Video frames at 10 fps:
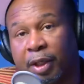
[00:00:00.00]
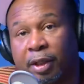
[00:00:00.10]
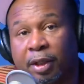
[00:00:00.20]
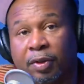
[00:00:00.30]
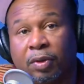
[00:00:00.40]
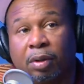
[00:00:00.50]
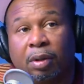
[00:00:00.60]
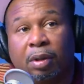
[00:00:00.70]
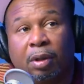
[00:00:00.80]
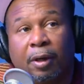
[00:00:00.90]
at least,
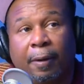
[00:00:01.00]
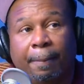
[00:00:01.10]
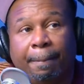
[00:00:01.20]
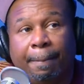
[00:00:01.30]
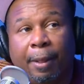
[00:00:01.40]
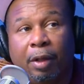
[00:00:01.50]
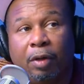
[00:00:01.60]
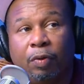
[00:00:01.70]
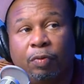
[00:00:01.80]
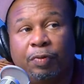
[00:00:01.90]

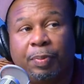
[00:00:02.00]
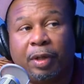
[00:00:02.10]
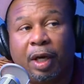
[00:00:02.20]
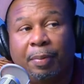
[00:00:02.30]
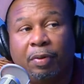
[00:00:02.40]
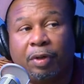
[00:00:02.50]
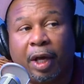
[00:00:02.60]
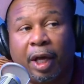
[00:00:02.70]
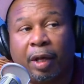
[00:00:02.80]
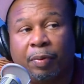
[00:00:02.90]
we've become
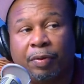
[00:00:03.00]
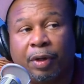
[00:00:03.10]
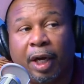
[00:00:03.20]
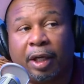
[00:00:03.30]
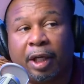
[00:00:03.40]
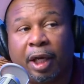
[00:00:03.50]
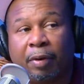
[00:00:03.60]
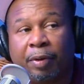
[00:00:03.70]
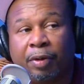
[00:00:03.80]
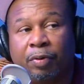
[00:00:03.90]
okay with not
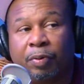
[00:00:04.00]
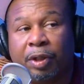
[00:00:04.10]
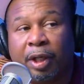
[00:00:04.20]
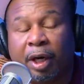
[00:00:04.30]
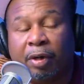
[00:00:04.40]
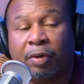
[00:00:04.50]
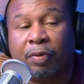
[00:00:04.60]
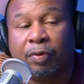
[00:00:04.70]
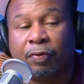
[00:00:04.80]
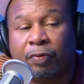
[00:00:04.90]
caring who we get our
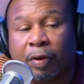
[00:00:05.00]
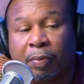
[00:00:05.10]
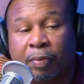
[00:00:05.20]
news from.